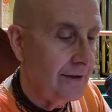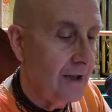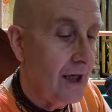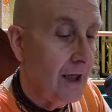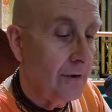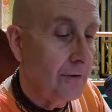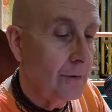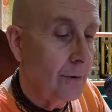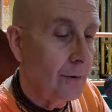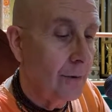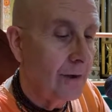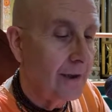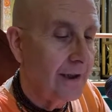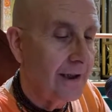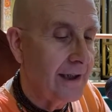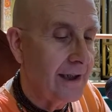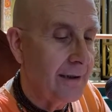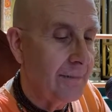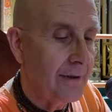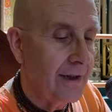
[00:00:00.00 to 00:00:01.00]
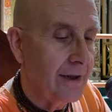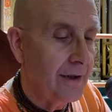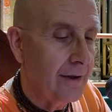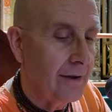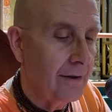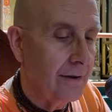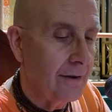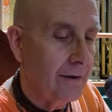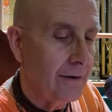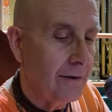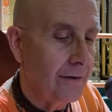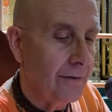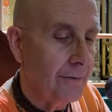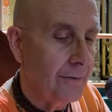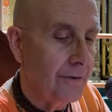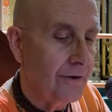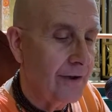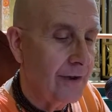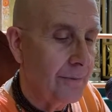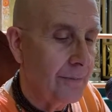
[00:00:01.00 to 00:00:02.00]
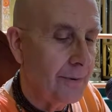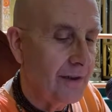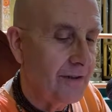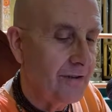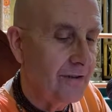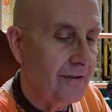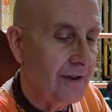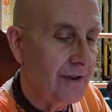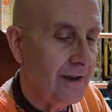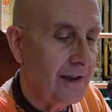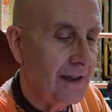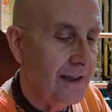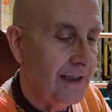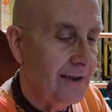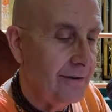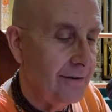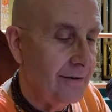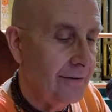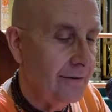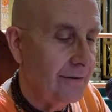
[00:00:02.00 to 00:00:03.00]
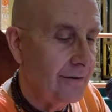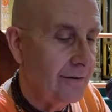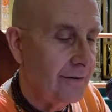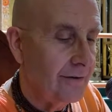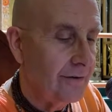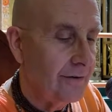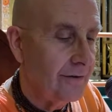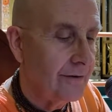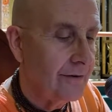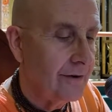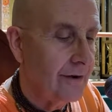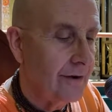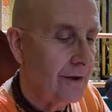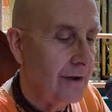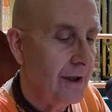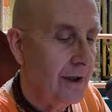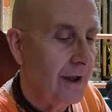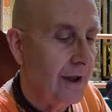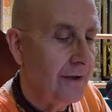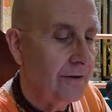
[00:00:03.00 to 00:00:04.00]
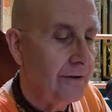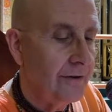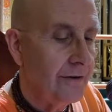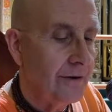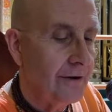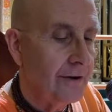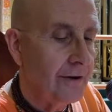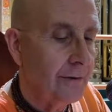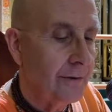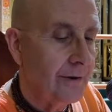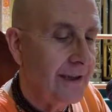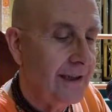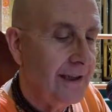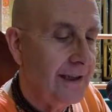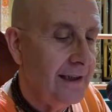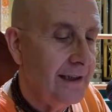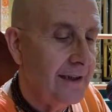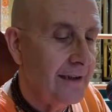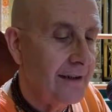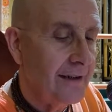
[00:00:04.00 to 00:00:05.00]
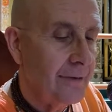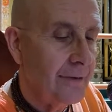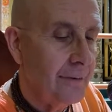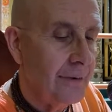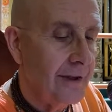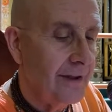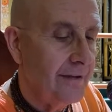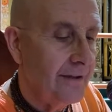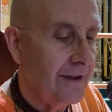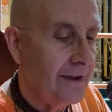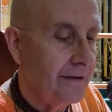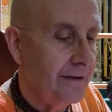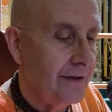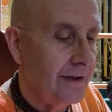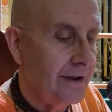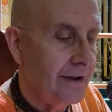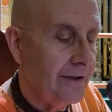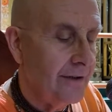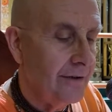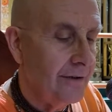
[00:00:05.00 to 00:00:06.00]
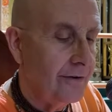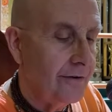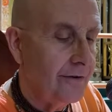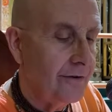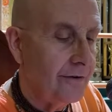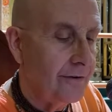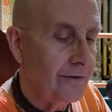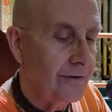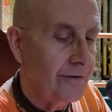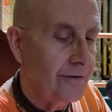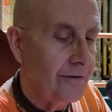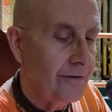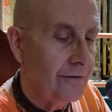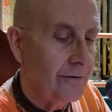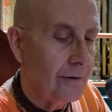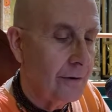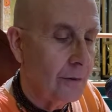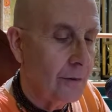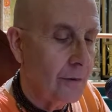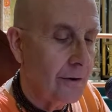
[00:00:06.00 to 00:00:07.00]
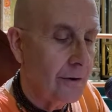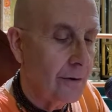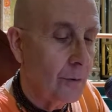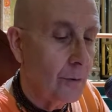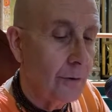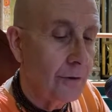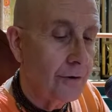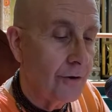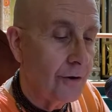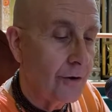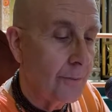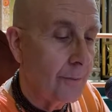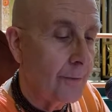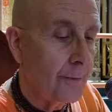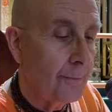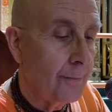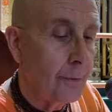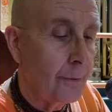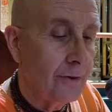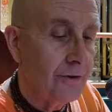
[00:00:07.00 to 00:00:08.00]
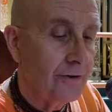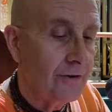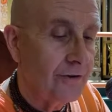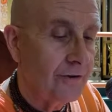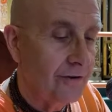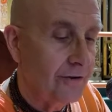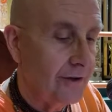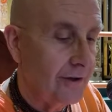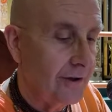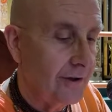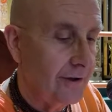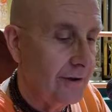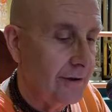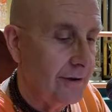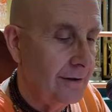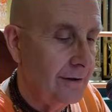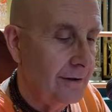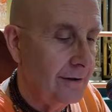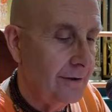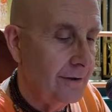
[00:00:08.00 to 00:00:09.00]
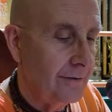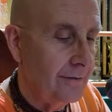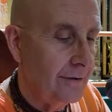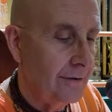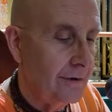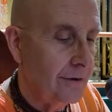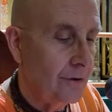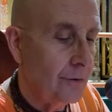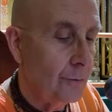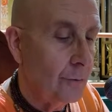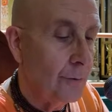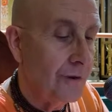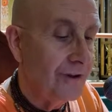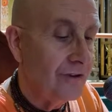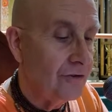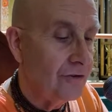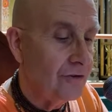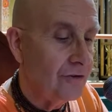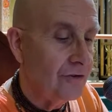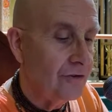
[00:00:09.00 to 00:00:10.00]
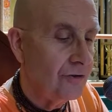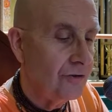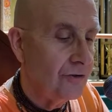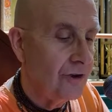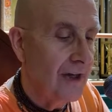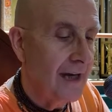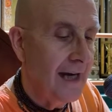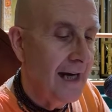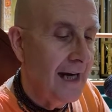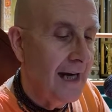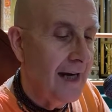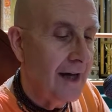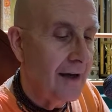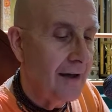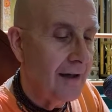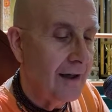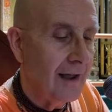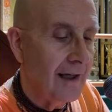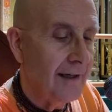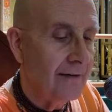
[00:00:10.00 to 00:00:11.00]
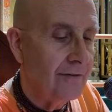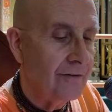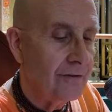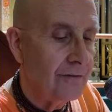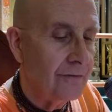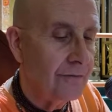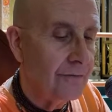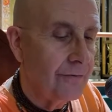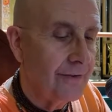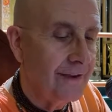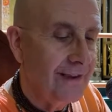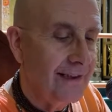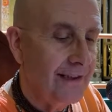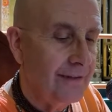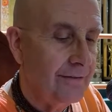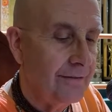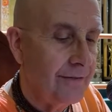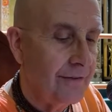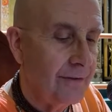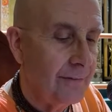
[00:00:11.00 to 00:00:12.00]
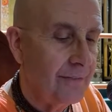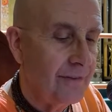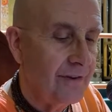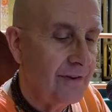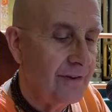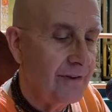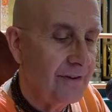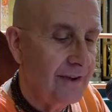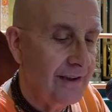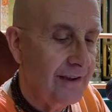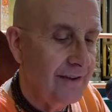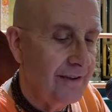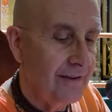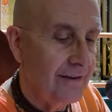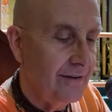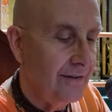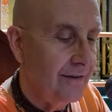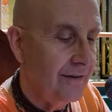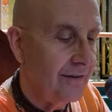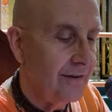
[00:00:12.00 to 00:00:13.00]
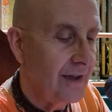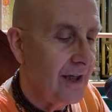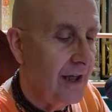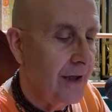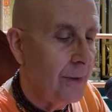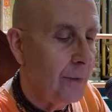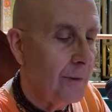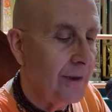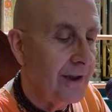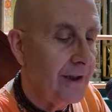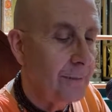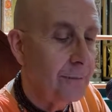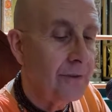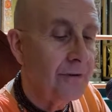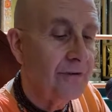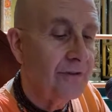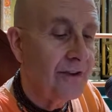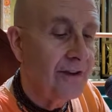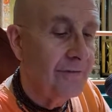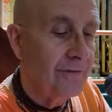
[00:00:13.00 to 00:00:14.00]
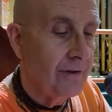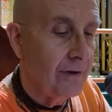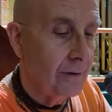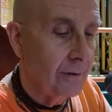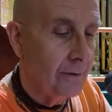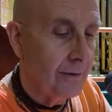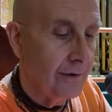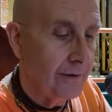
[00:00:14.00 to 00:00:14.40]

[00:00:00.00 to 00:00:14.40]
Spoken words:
nor can he be heard with our present ears. To the degree that we have entered into the service of the Lord, or to the proportion to which our lives are freed from sins, we can perceive the Lord.